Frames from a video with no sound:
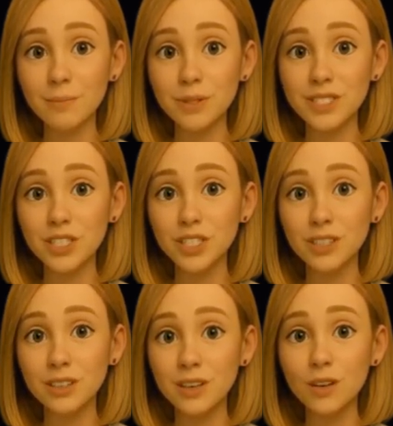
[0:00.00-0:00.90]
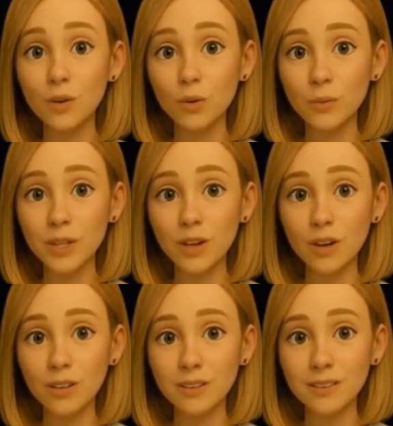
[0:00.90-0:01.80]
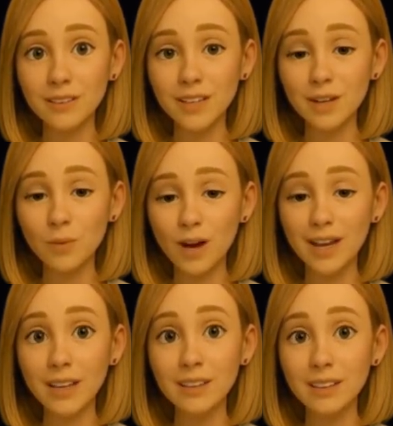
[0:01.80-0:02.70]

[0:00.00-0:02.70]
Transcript: Precision or recall? And why?